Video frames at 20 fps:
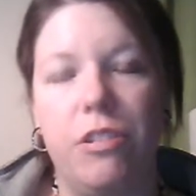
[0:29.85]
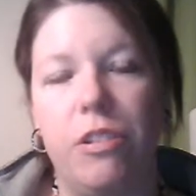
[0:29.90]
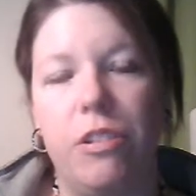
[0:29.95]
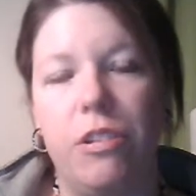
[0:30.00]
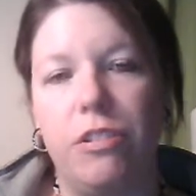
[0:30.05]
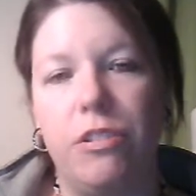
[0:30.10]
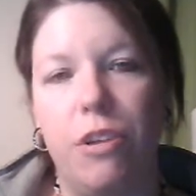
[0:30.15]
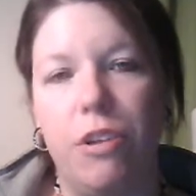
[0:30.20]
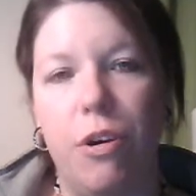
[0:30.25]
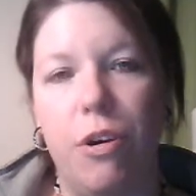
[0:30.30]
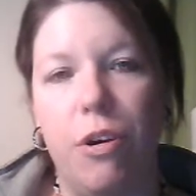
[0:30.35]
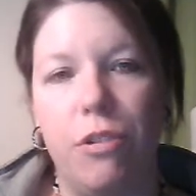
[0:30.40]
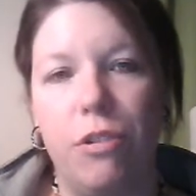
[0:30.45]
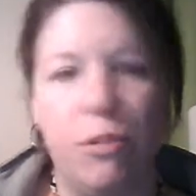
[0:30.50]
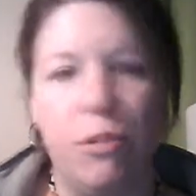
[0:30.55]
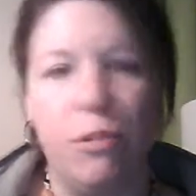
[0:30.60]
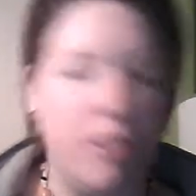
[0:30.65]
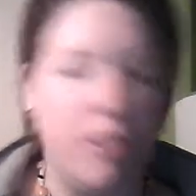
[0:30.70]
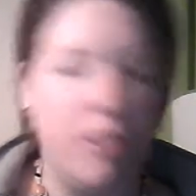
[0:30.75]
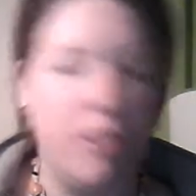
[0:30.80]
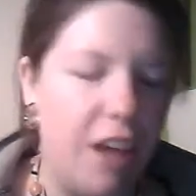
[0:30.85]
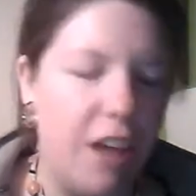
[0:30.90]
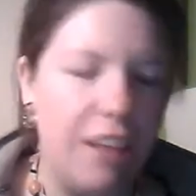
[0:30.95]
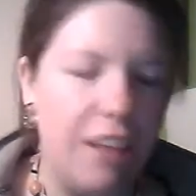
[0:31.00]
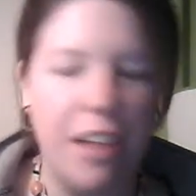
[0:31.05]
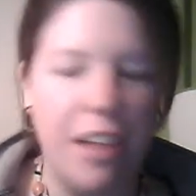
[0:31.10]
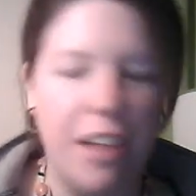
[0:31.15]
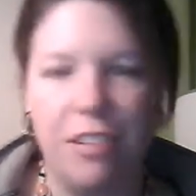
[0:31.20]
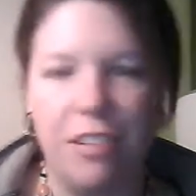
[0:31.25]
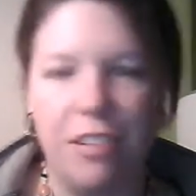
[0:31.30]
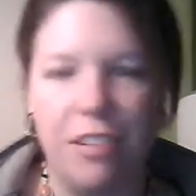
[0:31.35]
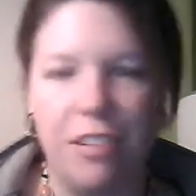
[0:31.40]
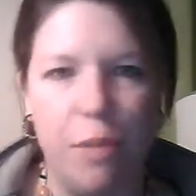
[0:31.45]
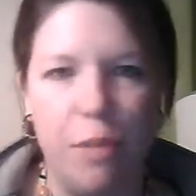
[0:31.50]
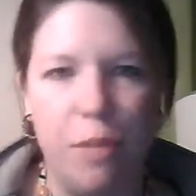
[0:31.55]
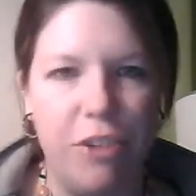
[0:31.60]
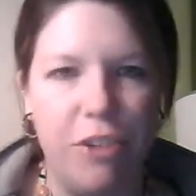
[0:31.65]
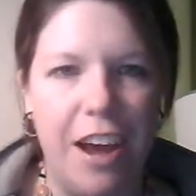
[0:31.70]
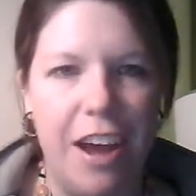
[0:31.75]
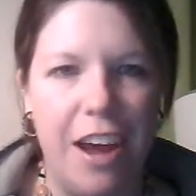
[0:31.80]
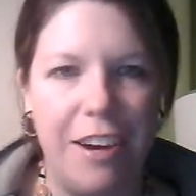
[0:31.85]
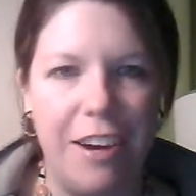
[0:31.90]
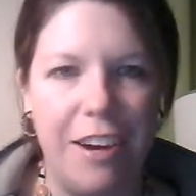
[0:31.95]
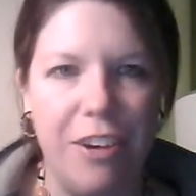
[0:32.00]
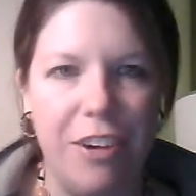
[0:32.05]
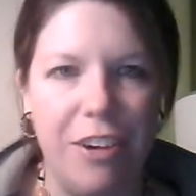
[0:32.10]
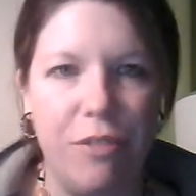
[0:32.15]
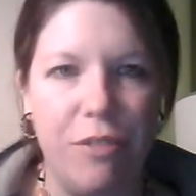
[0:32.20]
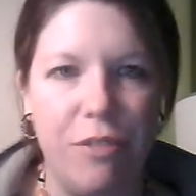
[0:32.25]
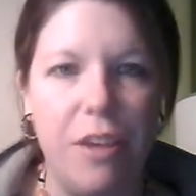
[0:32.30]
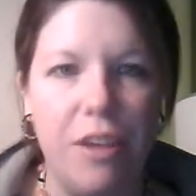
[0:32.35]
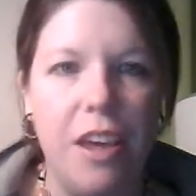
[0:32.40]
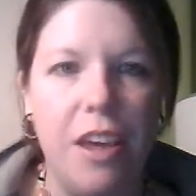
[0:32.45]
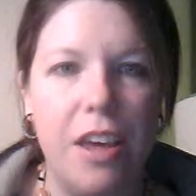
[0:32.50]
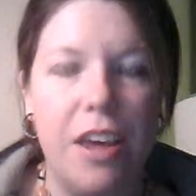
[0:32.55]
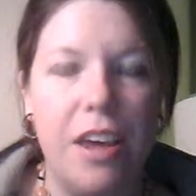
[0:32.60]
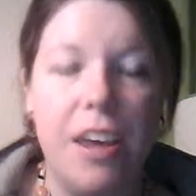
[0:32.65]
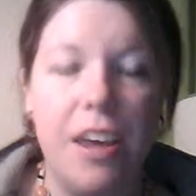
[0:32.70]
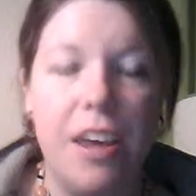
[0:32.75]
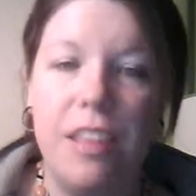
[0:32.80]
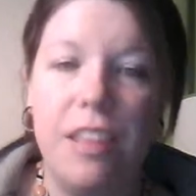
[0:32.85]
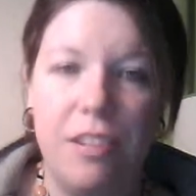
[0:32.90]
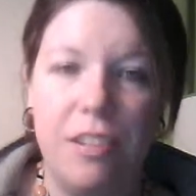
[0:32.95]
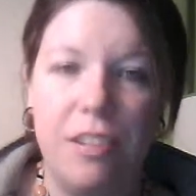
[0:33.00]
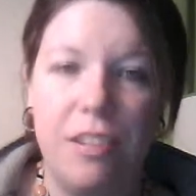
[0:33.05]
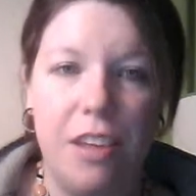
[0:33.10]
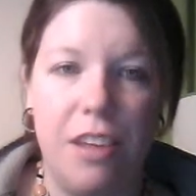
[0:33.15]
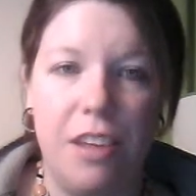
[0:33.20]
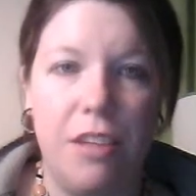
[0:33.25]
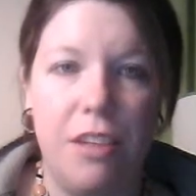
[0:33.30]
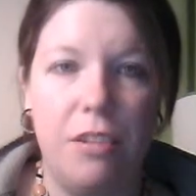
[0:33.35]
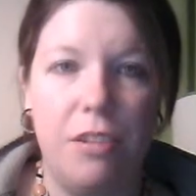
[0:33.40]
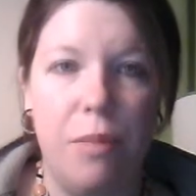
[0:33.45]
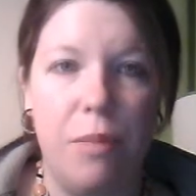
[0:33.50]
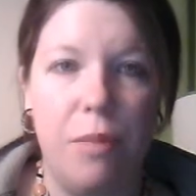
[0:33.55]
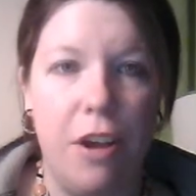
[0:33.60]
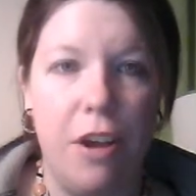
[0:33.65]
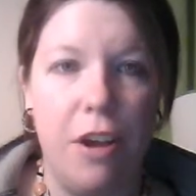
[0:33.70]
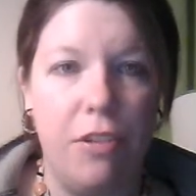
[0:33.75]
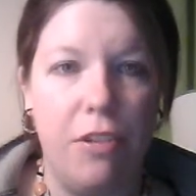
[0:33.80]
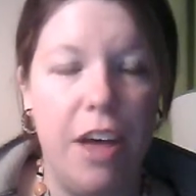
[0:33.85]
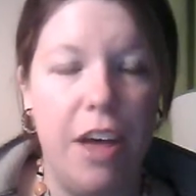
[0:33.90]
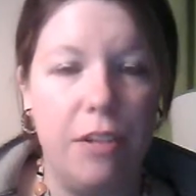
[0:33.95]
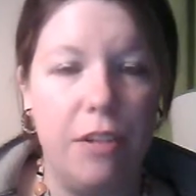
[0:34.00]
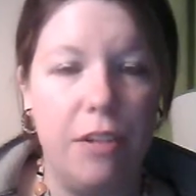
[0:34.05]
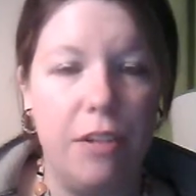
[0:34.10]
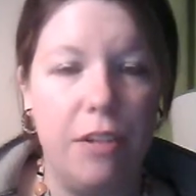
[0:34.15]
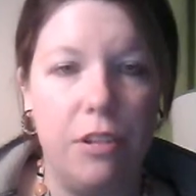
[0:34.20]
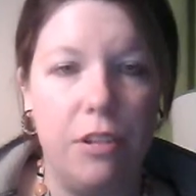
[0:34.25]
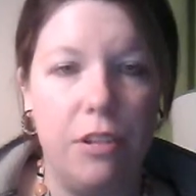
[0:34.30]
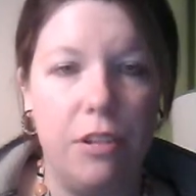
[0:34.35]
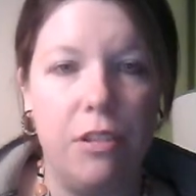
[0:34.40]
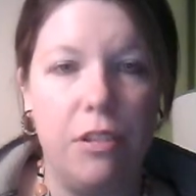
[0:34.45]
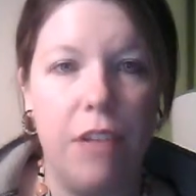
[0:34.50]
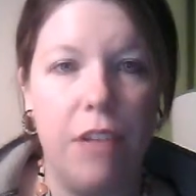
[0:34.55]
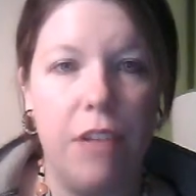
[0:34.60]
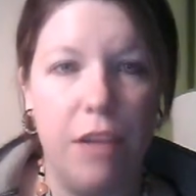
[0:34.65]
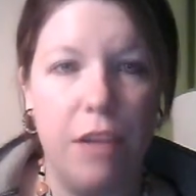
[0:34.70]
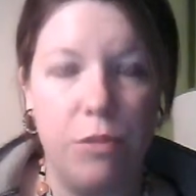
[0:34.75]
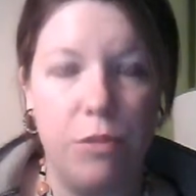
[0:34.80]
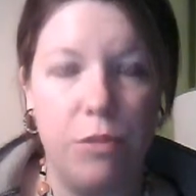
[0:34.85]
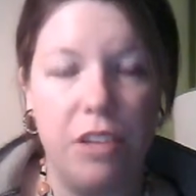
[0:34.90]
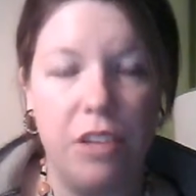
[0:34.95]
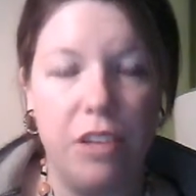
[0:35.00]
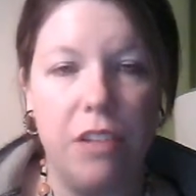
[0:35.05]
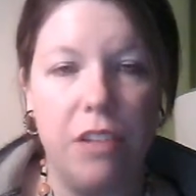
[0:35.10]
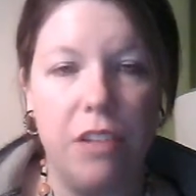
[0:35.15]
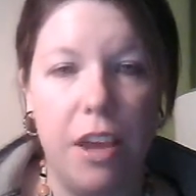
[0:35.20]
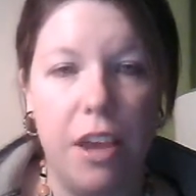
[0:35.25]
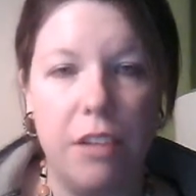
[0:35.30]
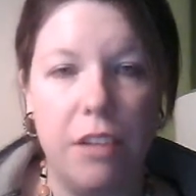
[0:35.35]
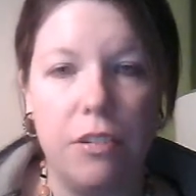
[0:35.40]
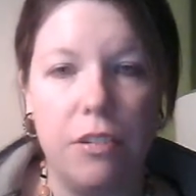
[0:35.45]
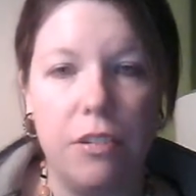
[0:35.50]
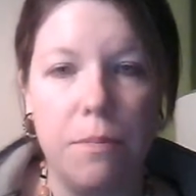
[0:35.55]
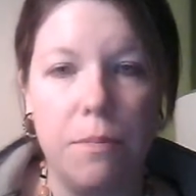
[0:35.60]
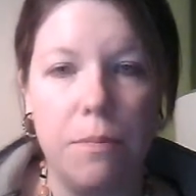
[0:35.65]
So there was a lot less to keep track of in this case compared to last week's case.